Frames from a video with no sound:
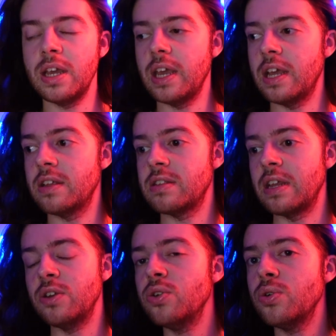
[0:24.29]
It is a
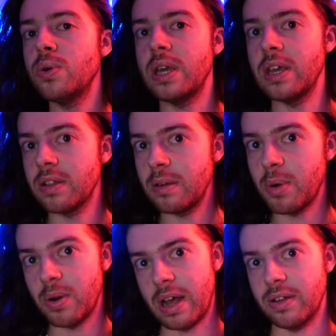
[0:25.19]
new healing
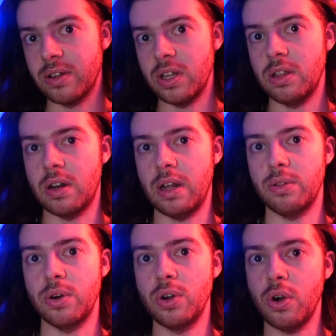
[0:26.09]
modality that I
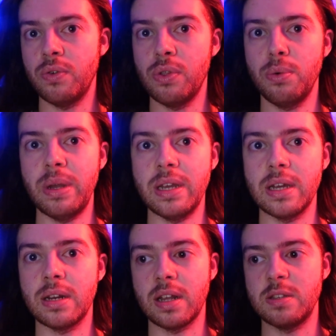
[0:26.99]
learned over the
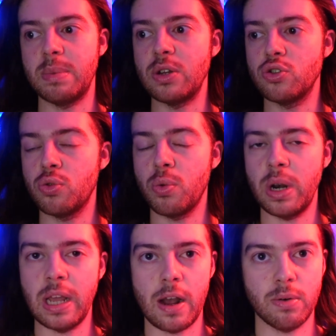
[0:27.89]
weekend. I spent
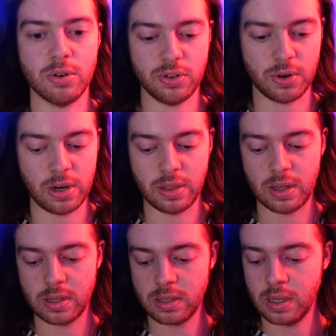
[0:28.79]
20 hours learning
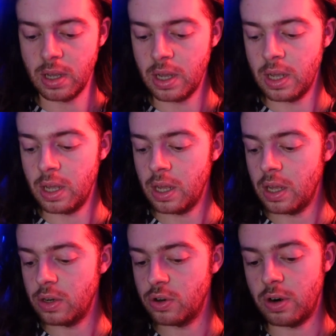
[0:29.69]
this
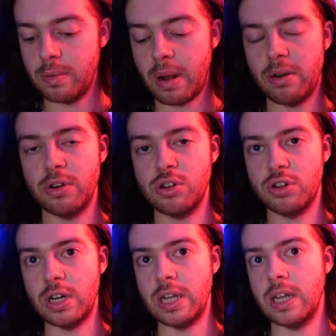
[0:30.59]
during my
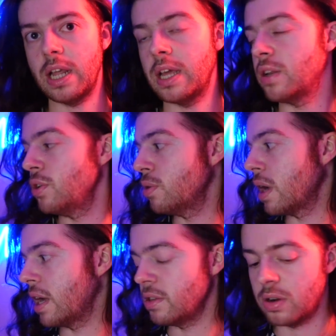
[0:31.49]
retreat, and you
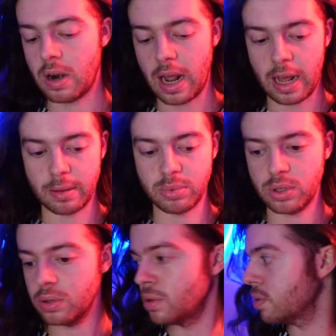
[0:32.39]
guys are
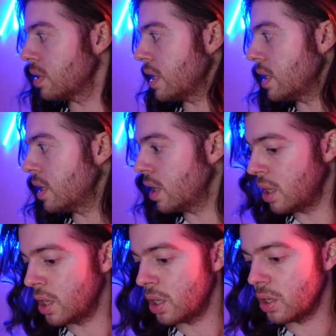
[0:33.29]
absolutely
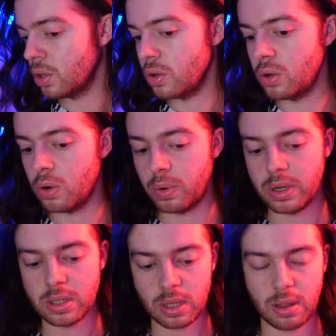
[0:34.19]

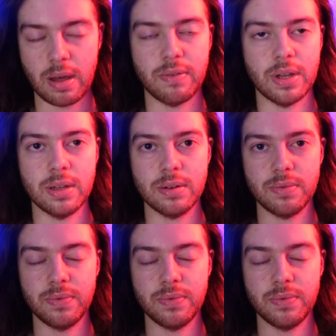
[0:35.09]
going to love it.